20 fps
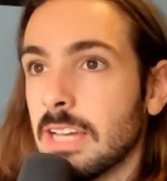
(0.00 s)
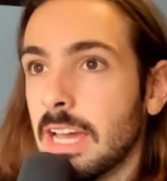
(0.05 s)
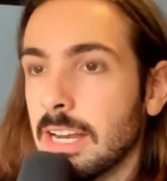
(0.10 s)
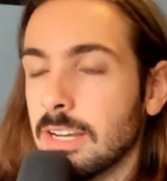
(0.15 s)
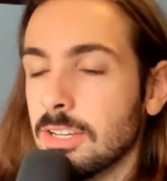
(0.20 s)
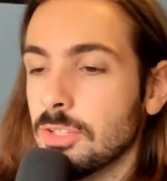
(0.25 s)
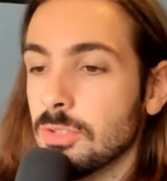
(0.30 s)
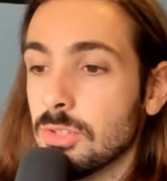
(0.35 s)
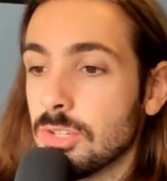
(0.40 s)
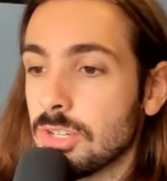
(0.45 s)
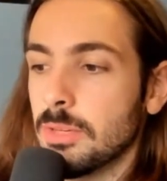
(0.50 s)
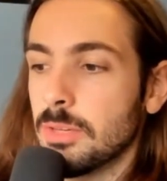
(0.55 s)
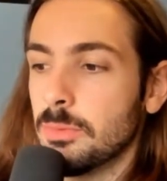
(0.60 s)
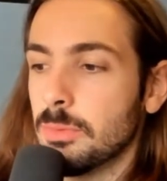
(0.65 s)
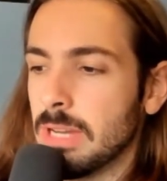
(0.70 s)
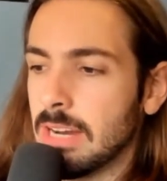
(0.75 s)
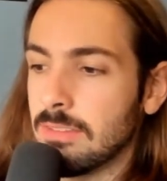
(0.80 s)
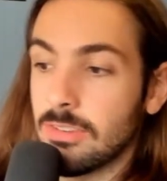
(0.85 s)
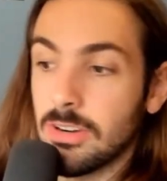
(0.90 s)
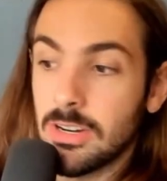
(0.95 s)
And usually
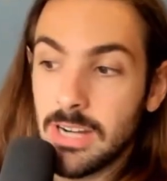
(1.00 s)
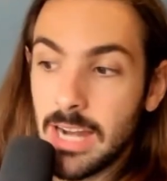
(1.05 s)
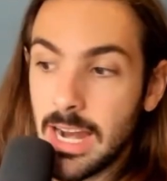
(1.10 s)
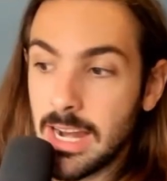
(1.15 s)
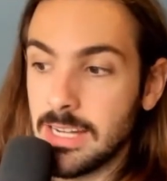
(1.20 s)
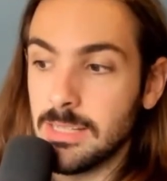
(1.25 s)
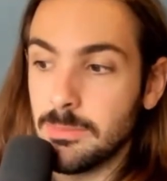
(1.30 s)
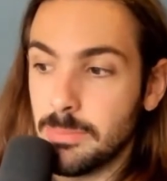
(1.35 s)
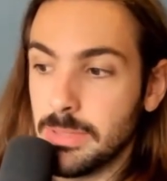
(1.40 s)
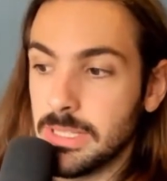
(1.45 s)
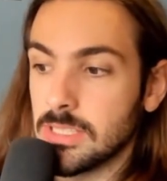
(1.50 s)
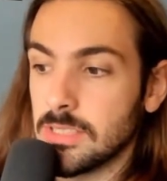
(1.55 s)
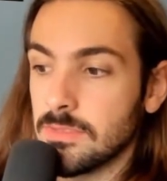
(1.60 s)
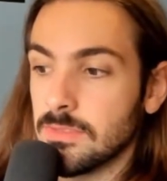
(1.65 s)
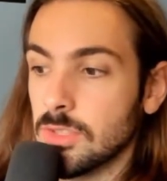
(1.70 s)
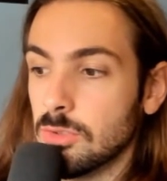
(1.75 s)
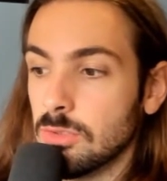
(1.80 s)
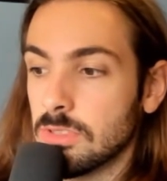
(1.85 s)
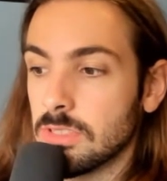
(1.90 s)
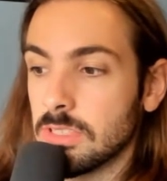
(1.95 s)
whenever any piece of
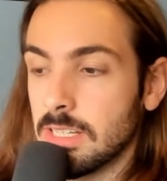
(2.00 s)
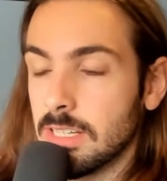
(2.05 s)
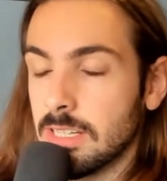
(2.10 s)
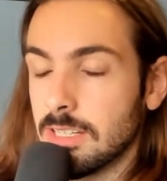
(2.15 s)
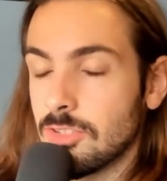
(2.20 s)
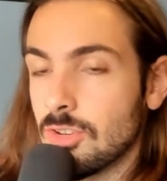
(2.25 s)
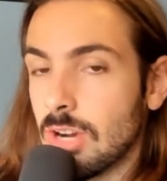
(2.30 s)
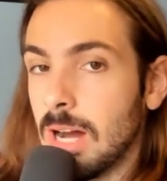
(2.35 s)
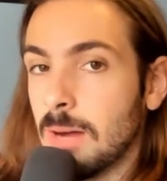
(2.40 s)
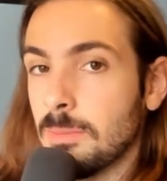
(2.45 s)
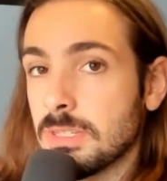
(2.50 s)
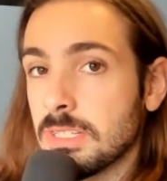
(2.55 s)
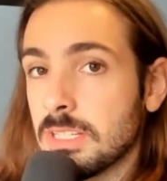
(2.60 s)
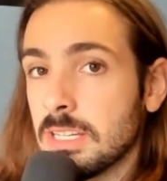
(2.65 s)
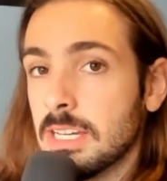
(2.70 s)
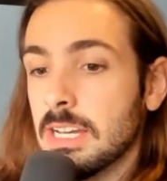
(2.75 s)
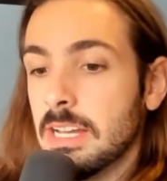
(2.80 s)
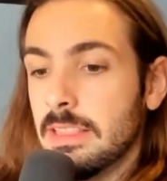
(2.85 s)
news drops